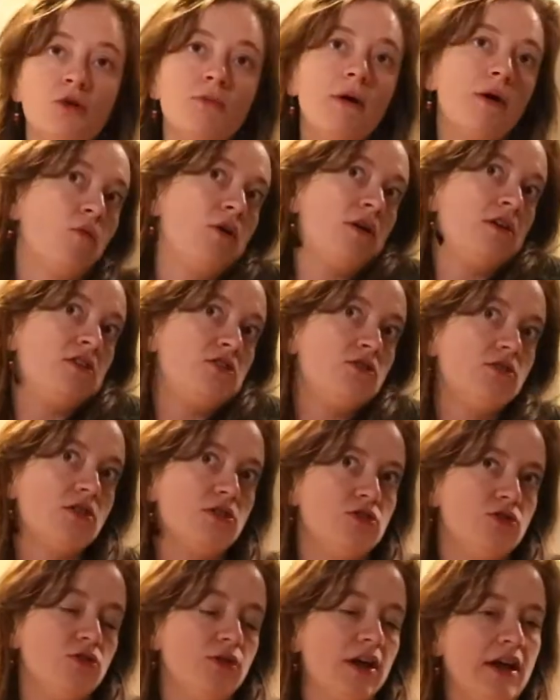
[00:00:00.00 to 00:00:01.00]
you might want to do the
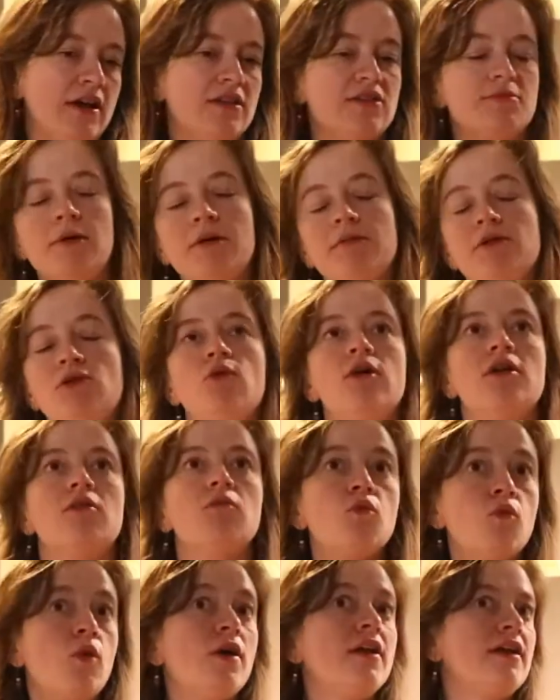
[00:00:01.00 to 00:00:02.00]
2 cans. Maybe you
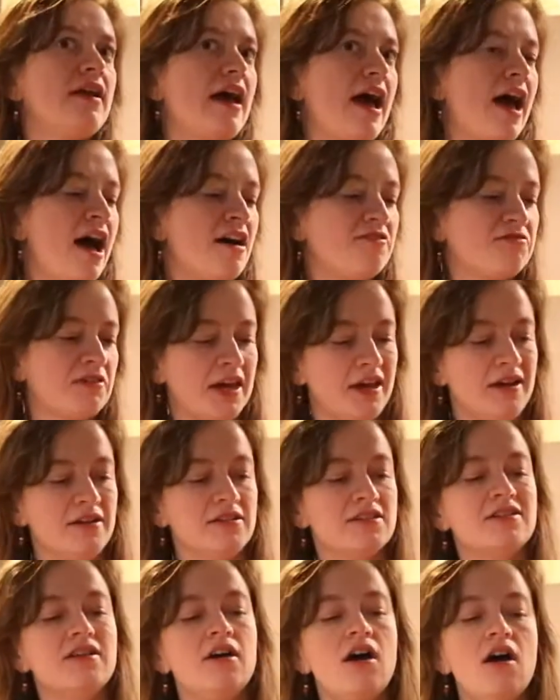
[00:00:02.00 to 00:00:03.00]
want 1.5
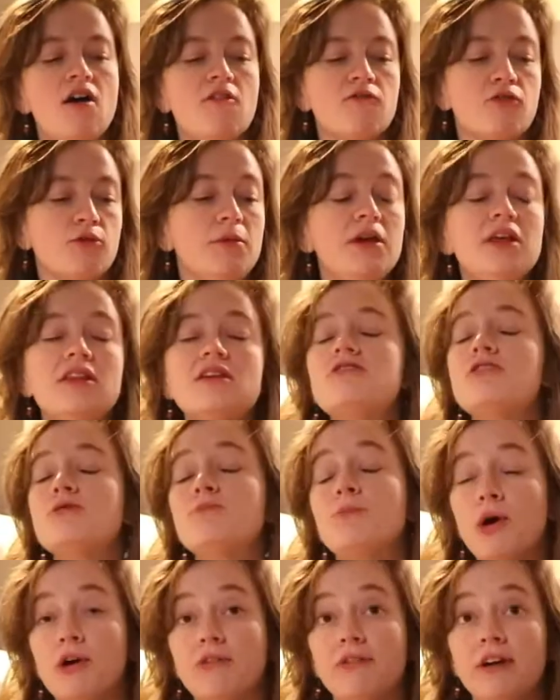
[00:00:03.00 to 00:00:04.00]
cans. For me, this is
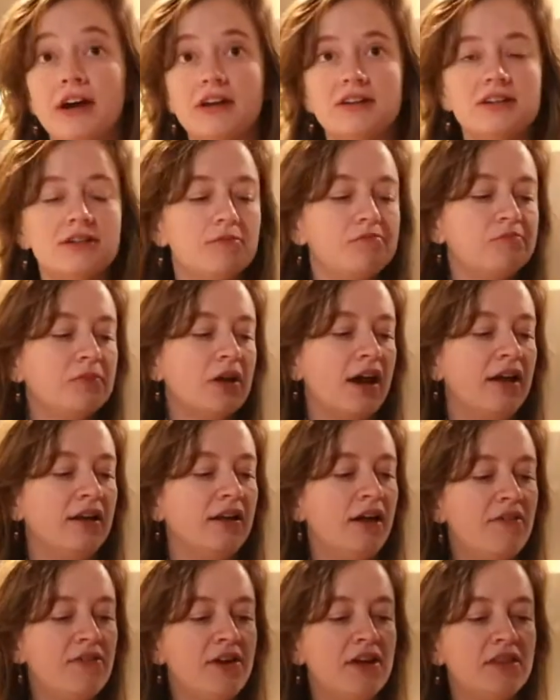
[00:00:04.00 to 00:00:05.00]
perfect. I
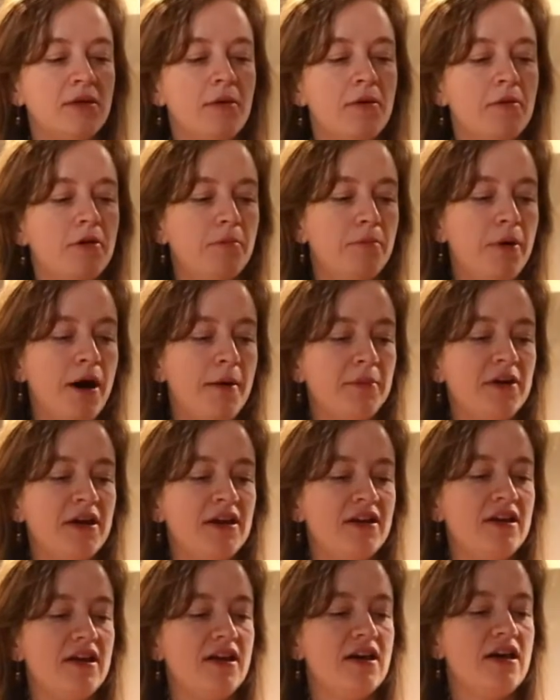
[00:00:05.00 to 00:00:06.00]
love it. The
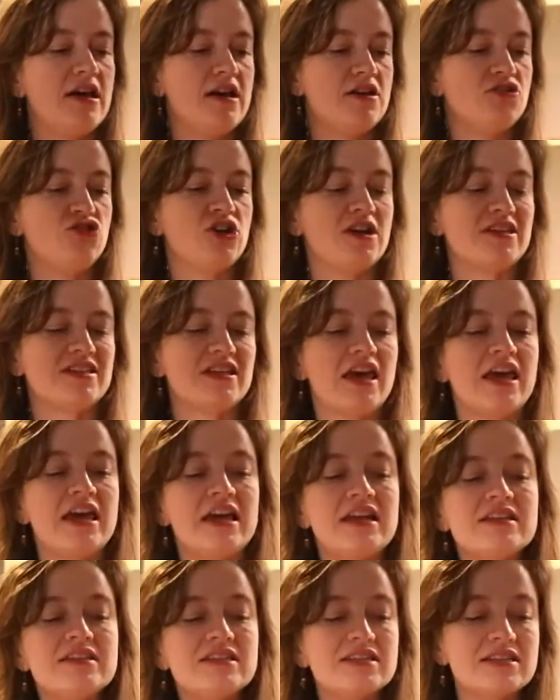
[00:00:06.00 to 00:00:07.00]
pumpkin just
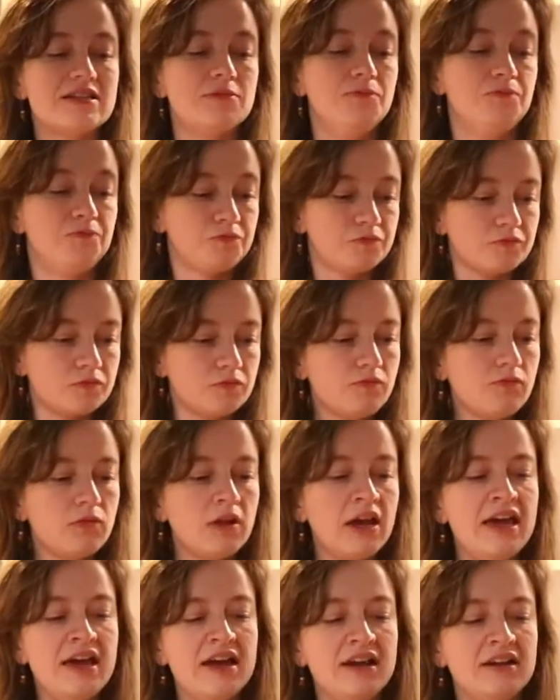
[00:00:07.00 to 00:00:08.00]
hints
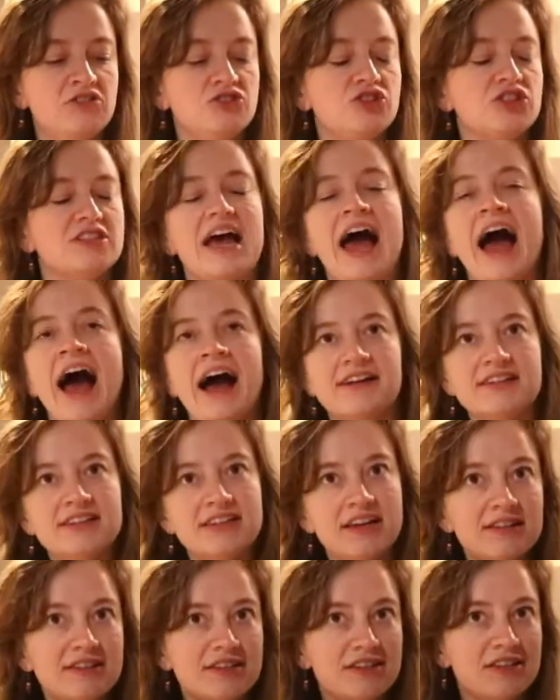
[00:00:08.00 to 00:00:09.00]
and just
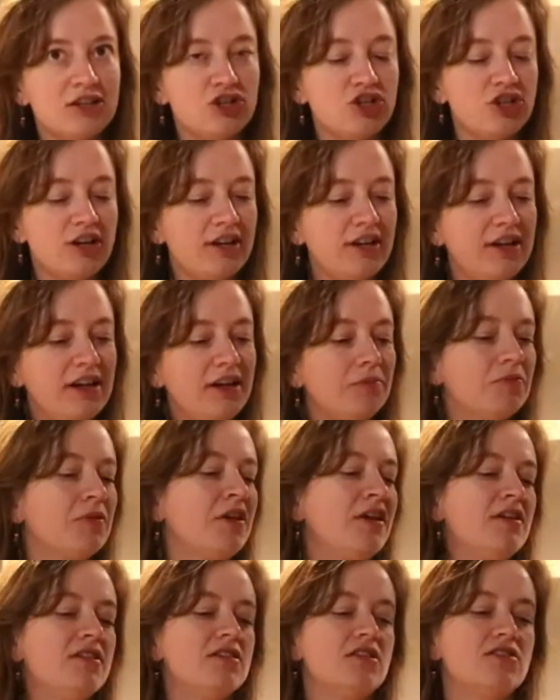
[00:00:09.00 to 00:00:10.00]
accents the chili.
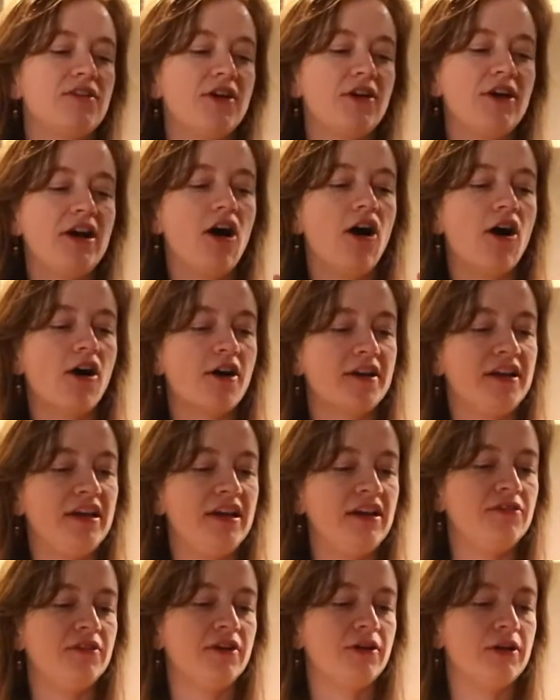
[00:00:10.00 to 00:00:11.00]
It's very
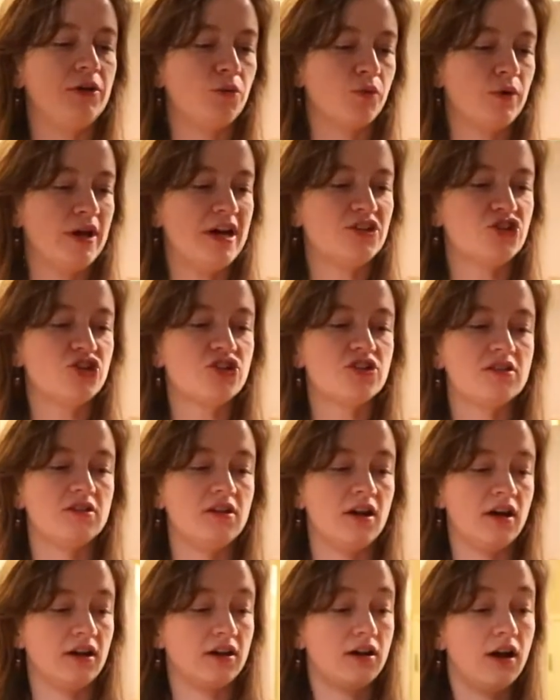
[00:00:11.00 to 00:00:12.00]
hearty, very rich.
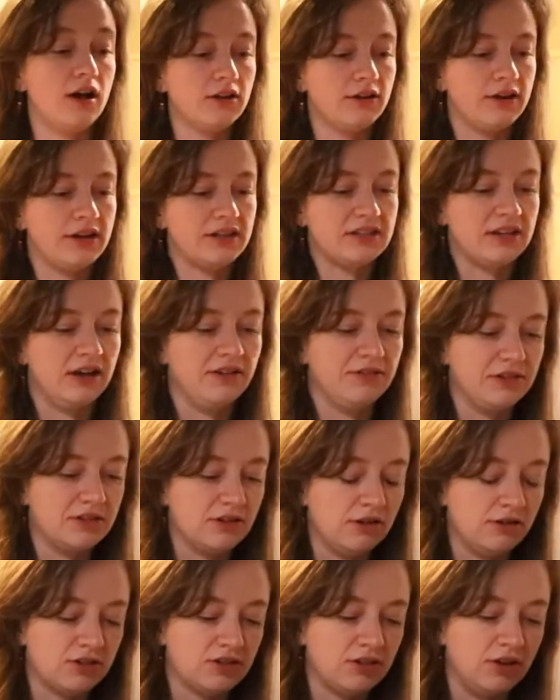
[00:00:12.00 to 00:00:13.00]
The color itself is
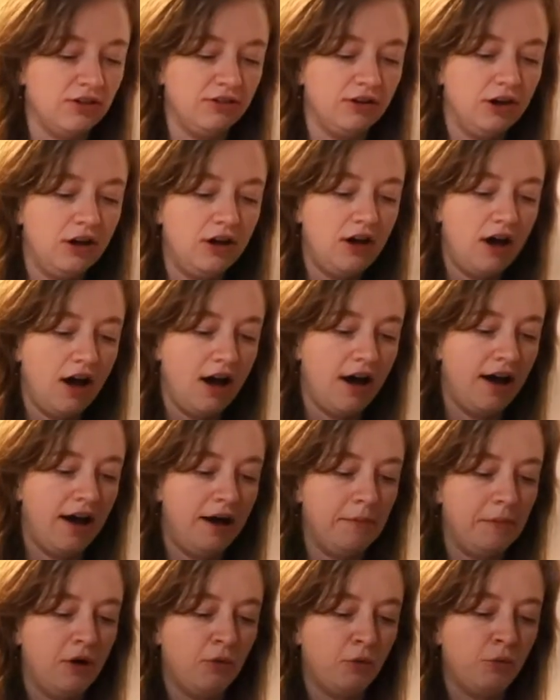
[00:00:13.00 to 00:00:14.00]
also
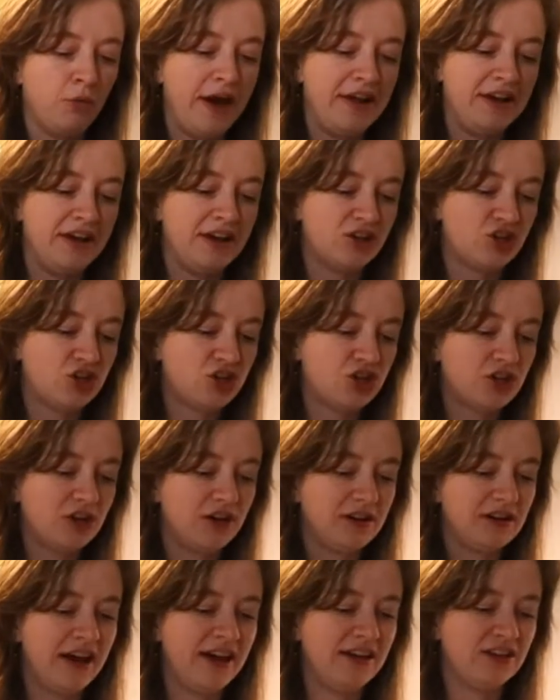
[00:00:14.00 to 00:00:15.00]
a
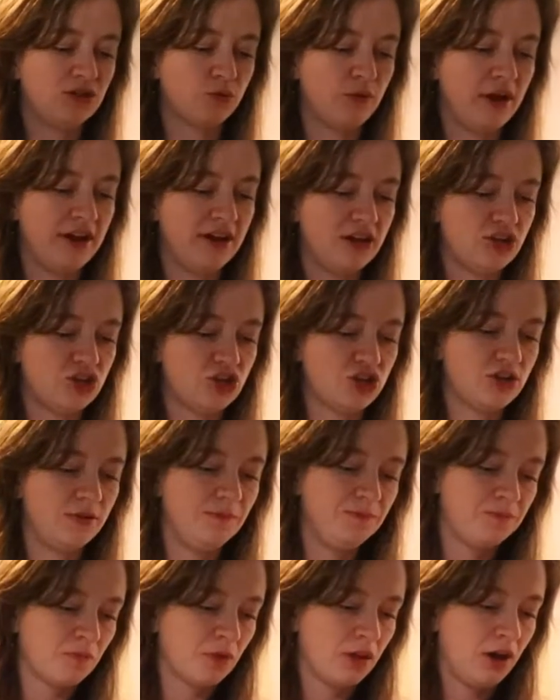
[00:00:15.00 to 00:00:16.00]
reddish, nice reddish,
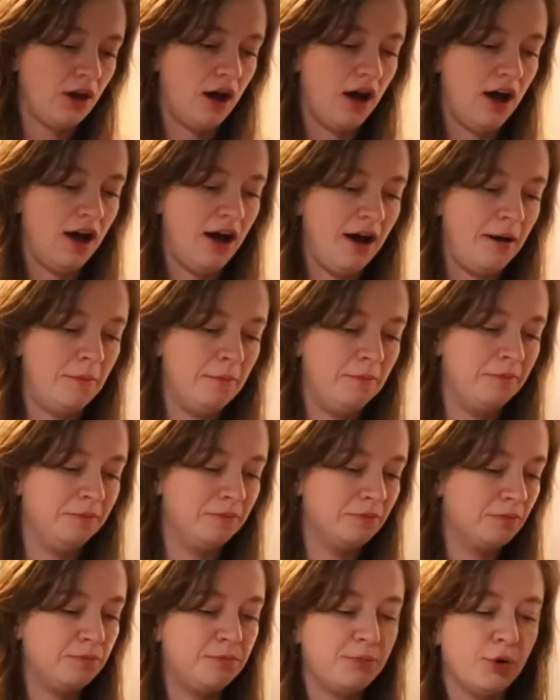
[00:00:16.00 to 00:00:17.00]

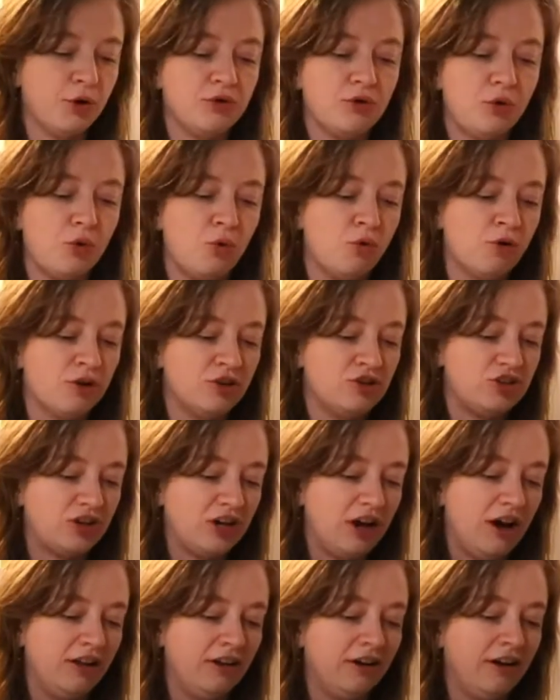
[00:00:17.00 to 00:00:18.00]
burnt orange
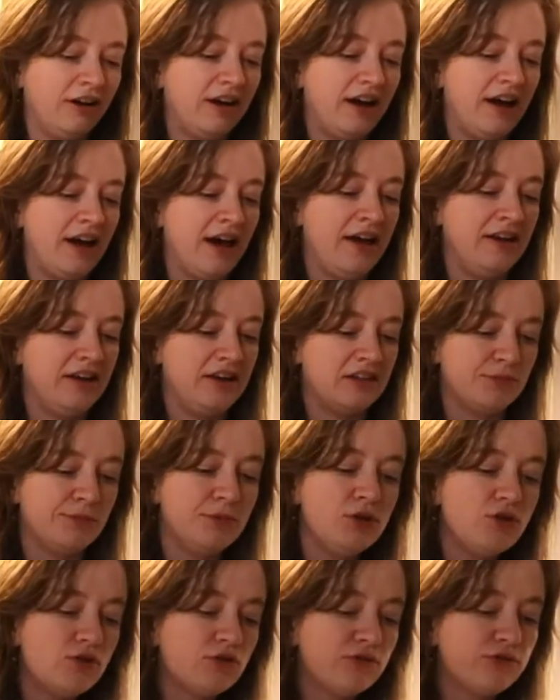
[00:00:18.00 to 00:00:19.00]
color, and it's
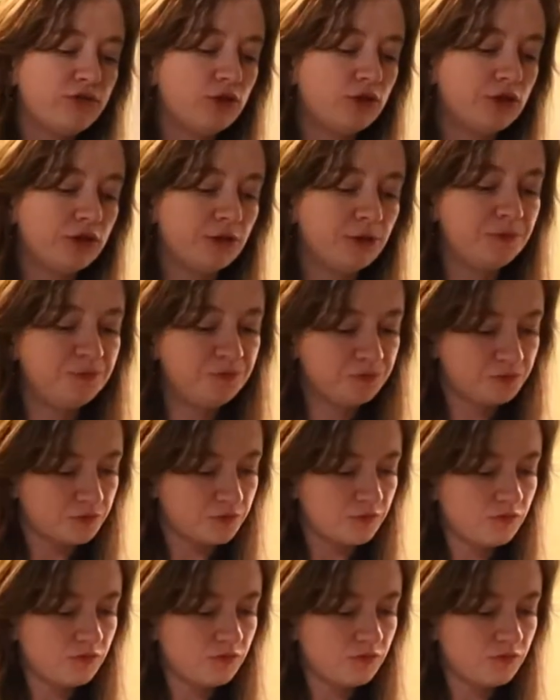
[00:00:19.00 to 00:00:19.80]
beautiful,